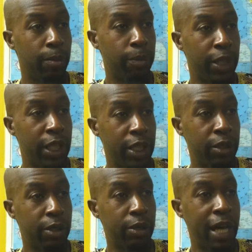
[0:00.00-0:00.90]

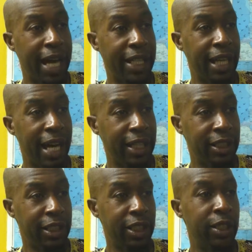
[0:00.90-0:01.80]
political
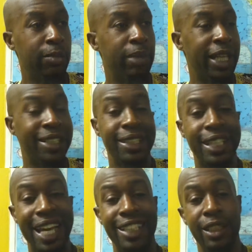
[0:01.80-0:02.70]
ideology, but
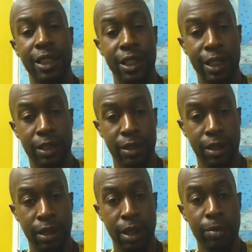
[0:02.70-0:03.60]
internationalist
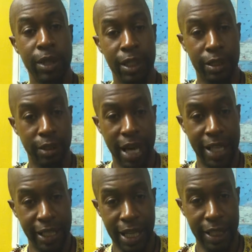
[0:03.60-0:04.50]
political
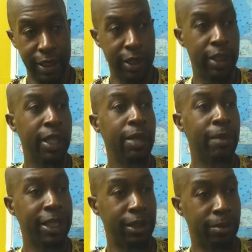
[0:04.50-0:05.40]
ideology
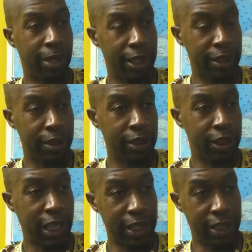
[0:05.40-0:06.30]
based upon
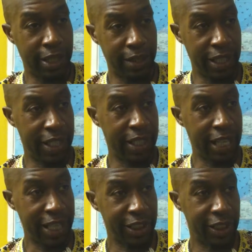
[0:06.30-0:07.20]
solidarity and
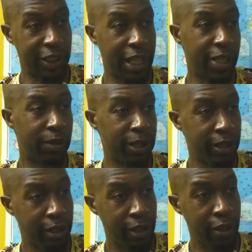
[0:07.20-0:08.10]
connections, not
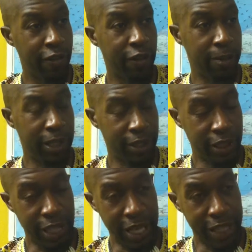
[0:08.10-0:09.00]
only from here in
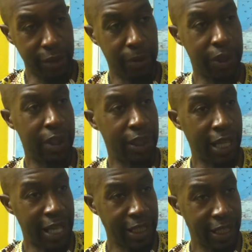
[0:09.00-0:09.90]
the diaspora to the
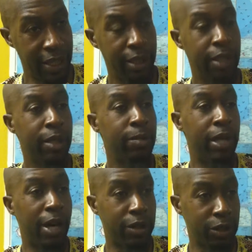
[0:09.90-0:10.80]
continent,
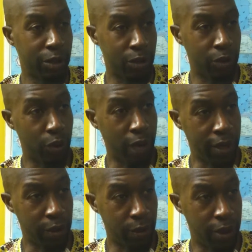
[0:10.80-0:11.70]
but also
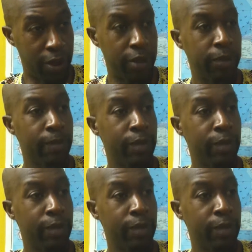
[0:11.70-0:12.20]
throughout the world,